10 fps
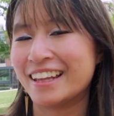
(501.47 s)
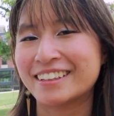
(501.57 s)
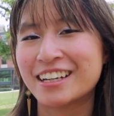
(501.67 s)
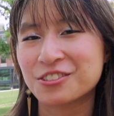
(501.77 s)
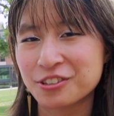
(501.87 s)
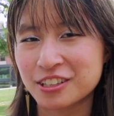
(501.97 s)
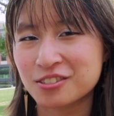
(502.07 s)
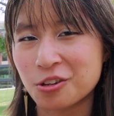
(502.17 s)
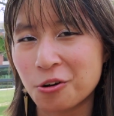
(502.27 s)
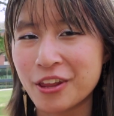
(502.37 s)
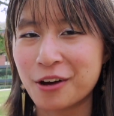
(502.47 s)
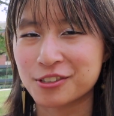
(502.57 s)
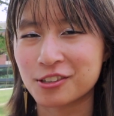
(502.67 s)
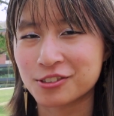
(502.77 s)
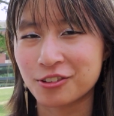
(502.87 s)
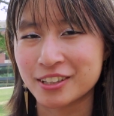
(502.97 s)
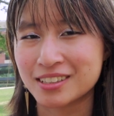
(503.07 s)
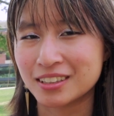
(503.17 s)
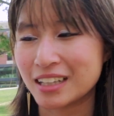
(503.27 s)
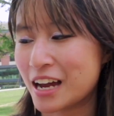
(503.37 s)
And then I drew the skull that was also on the
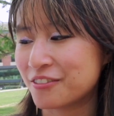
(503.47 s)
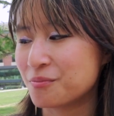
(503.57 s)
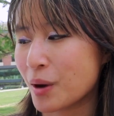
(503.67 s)
still life,